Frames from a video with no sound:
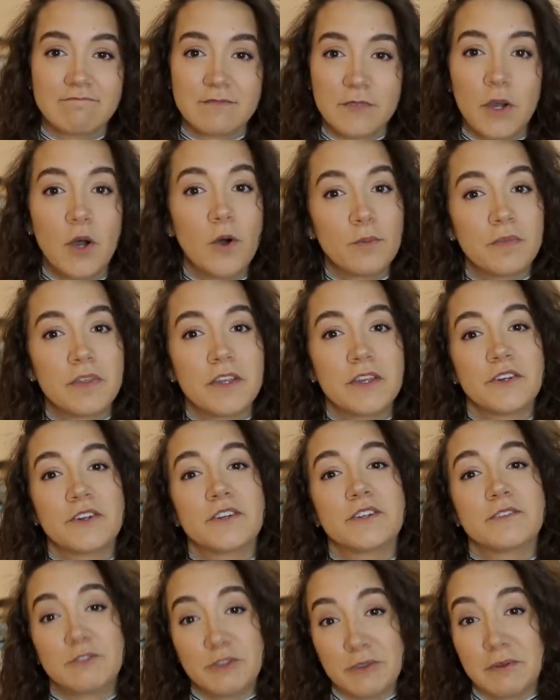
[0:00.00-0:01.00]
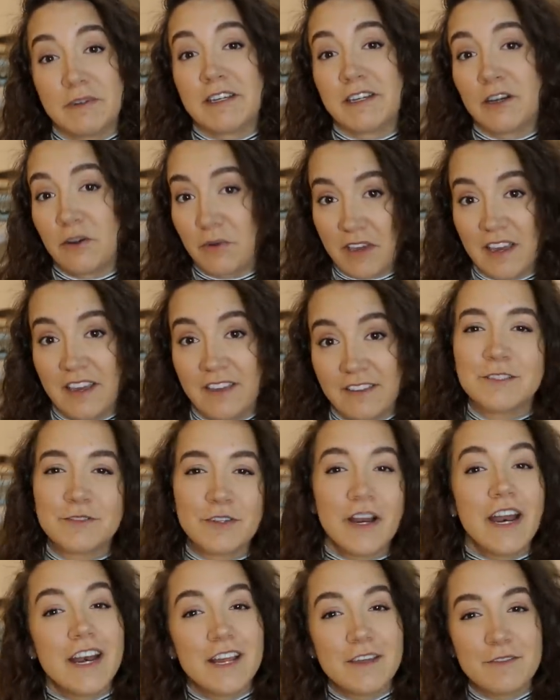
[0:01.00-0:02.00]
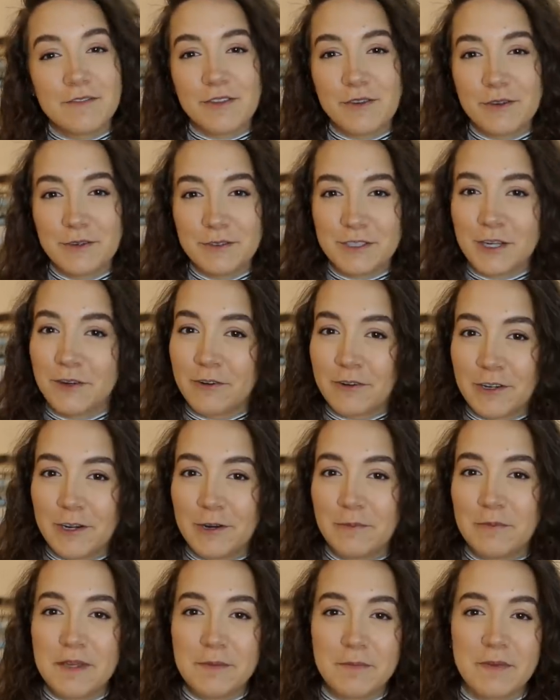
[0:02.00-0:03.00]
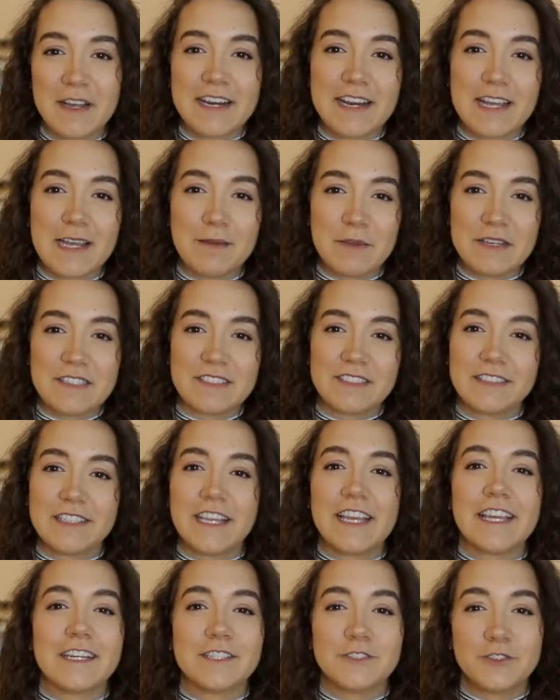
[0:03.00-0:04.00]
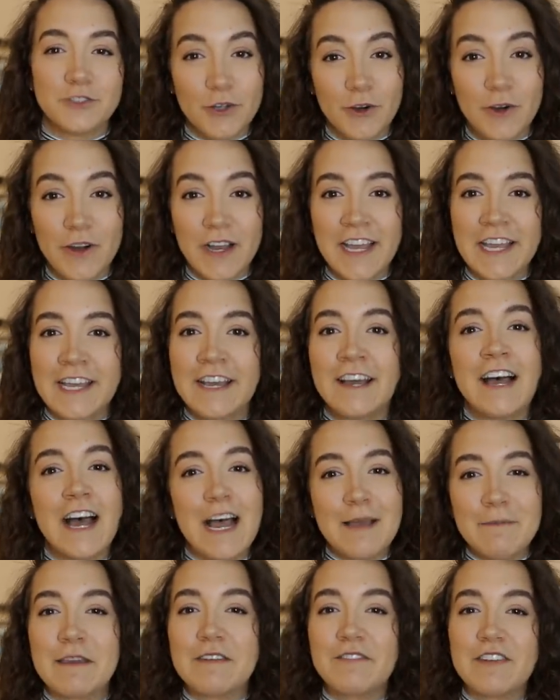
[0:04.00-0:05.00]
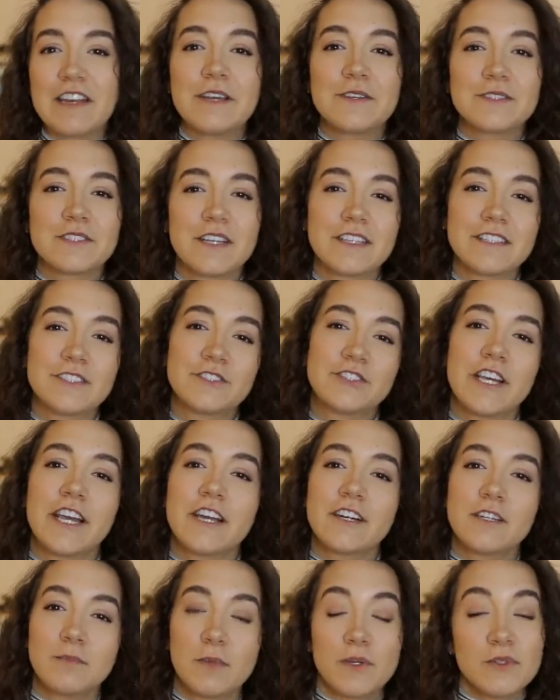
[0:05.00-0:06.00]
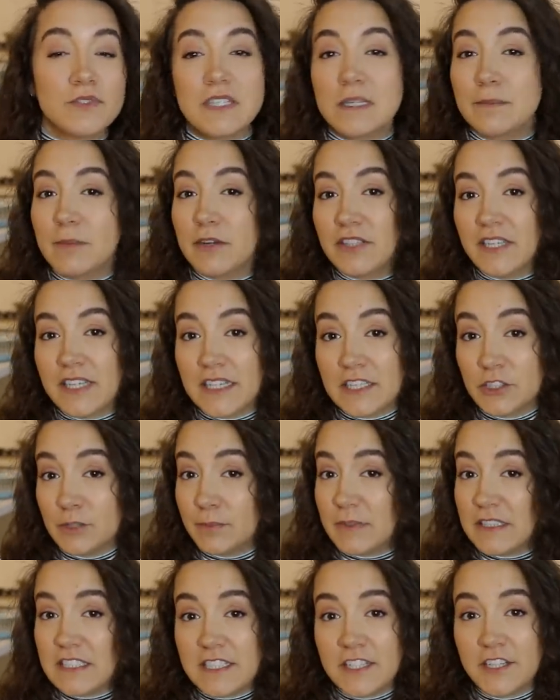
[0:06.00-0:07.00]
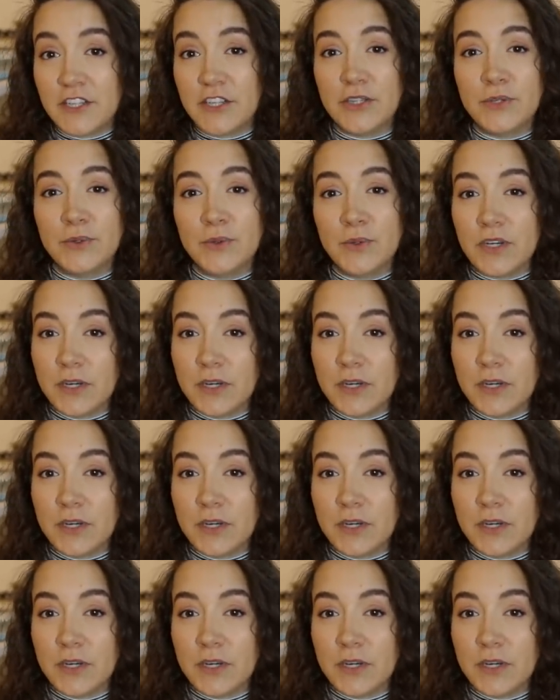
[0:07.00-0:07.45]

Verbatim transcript: hope that you're doing okay. For any of you who don't know me, my name is Alayna Joy. I make videos on this channel mostly about the L G B T Q